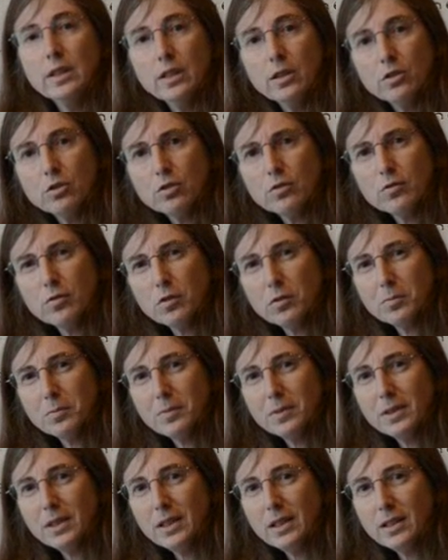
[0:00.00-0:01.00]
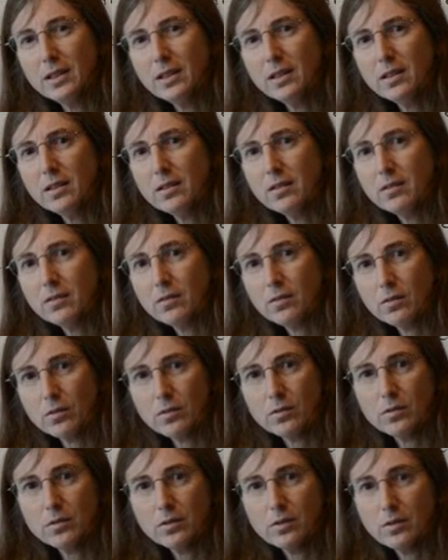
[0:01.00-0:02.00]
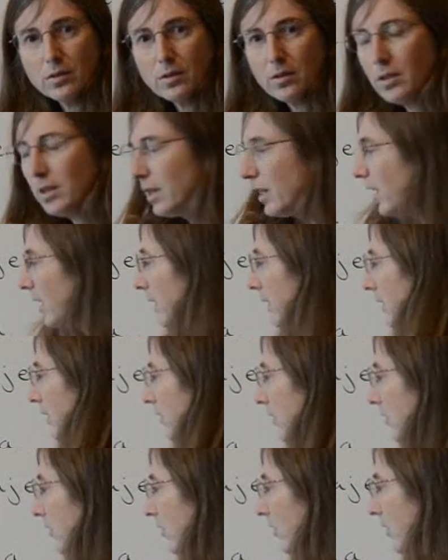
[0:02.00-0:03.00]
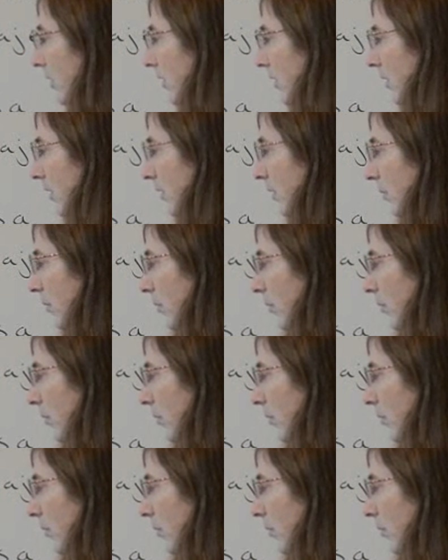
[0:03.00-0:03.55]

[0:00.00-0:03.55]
Here's your verb be, and this is the